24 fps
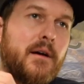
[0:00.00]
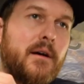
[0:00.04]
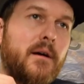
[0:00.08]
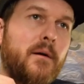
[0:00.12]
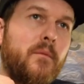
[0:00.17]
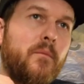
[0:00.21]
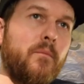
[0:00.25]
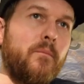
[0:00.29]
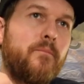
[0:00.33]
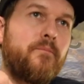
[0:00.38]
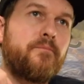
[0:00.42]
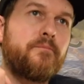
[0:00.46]

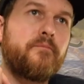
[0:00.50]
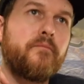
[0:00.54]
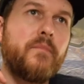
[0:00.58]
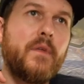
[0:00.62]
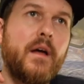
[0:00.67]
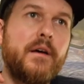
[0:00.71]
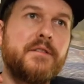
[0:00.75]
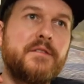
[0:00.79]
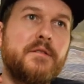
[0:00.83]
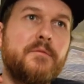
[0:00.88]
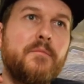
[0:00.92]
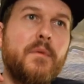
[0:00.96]

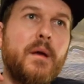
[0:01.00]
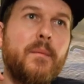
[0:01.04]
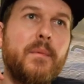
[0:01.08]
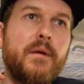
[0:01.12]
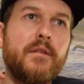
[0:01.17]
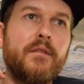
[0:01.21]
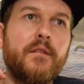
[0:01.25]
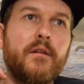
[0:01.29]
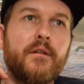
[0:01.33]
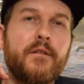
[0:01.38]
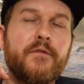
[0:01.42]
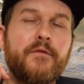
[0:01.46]
as you
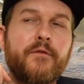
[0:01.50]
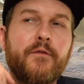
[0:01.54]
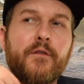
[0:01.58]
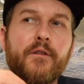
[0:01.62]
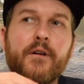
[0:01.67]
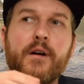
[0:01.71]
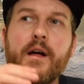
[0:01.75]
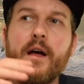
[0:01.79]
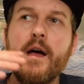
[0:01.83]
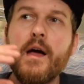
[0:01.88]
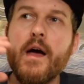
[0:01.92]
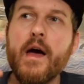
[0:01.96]
maybe look
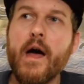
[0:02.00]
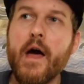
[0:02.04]
for